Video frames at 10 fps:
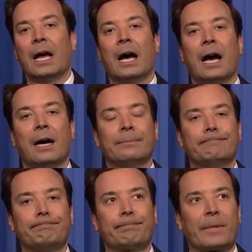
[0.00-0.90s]
Uh,
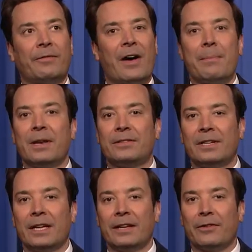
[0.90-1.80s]
five minutes
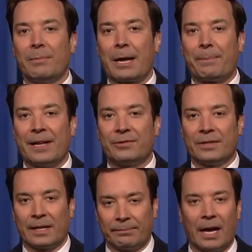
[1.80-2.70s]
in, even Mike Pence was
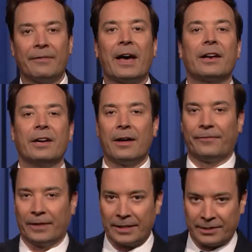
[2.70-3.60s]
like, I've had
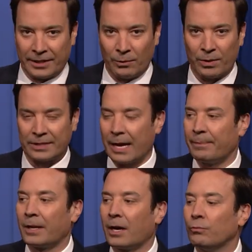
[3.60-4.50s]
enough. Let's see what's
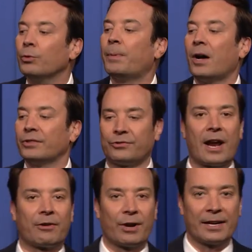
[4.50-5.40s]
happening on RuPaul's
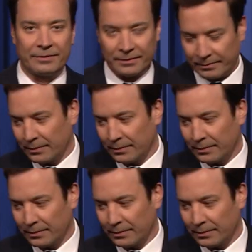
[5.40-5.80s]
Drag Race.